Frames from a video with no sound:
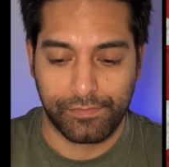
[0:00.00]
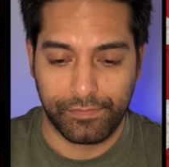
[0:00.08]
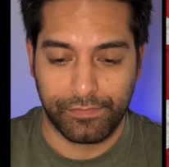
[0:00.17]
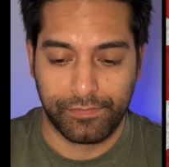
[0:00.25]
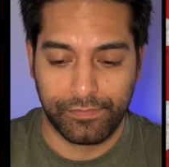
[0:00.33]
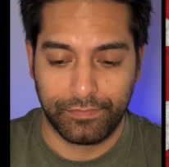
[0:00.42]

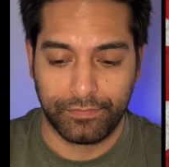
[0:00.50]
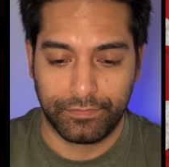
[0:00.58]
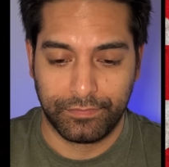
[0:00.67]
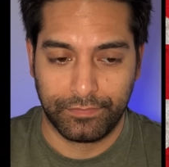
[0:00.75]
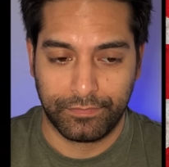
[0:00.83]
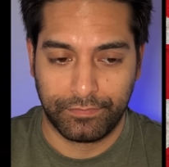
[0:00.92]

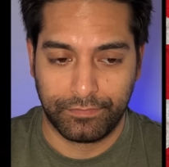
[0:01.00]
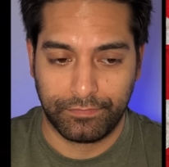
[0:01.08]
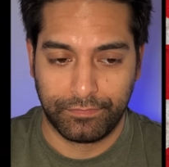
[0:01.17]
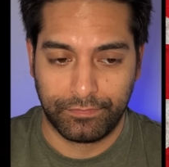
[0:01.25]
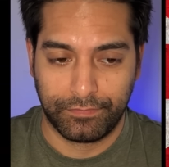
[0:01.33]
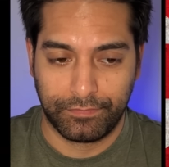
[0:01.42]

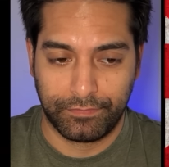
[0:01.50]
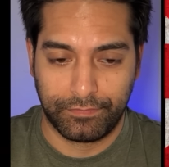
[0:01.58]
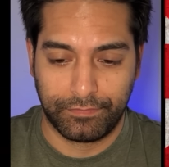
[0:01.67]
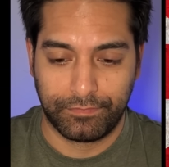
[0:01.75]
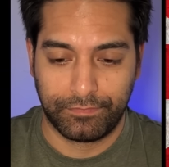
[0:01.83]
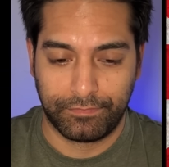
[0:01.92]

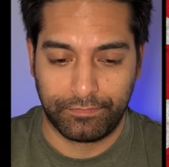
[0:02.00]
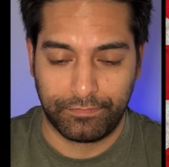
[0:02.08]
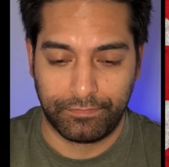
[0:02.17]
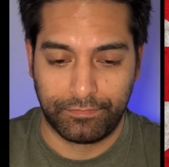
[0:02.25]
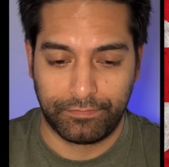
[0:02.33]
This person isn't speaking.